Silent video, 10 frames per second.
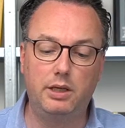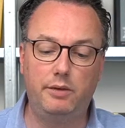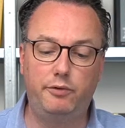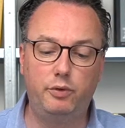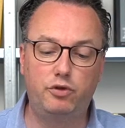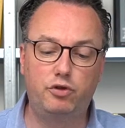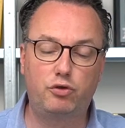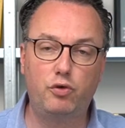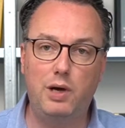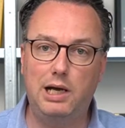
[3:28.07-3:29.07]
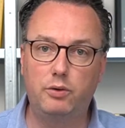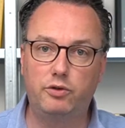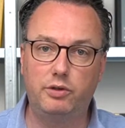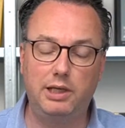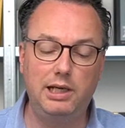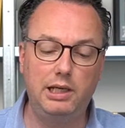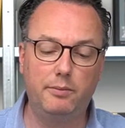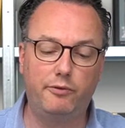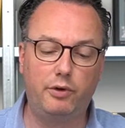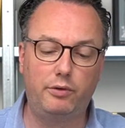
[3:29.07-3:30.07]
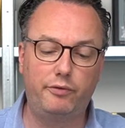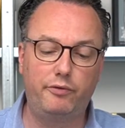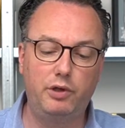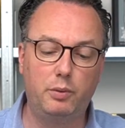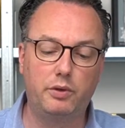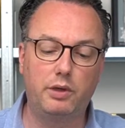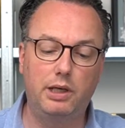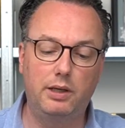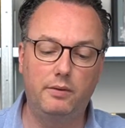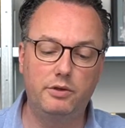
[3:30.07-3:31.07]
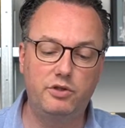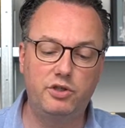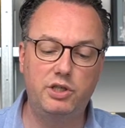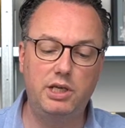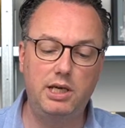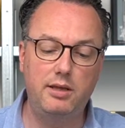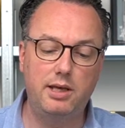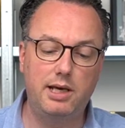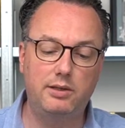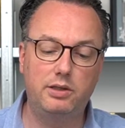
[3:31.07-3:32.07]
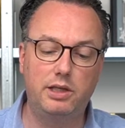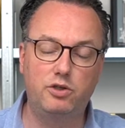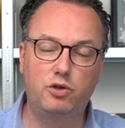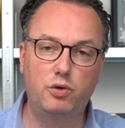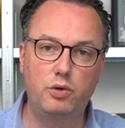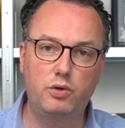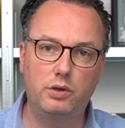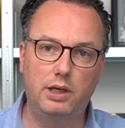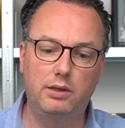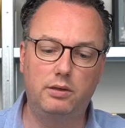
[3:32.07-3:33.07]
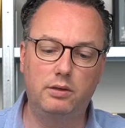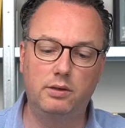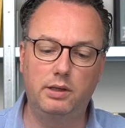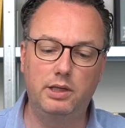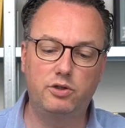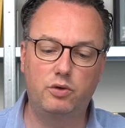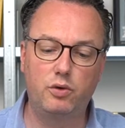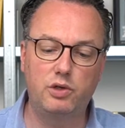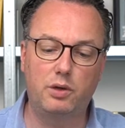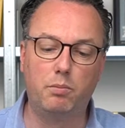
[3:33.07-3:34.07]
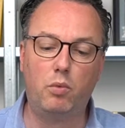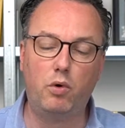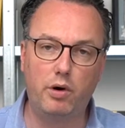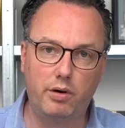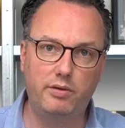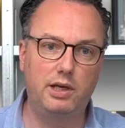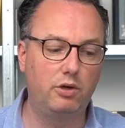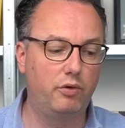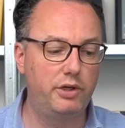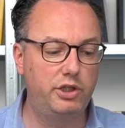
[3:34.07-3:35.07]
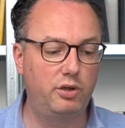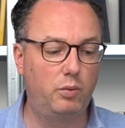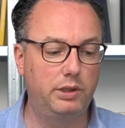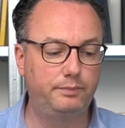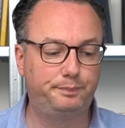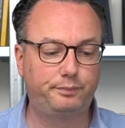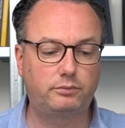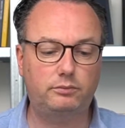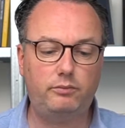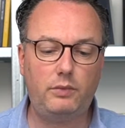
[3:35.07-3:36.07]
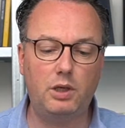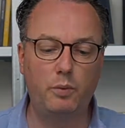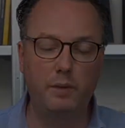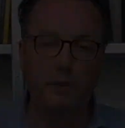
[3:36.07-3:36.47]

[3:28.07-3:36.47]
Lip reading: If you screw out the helium valve, you will see that it screws out more than the original one. We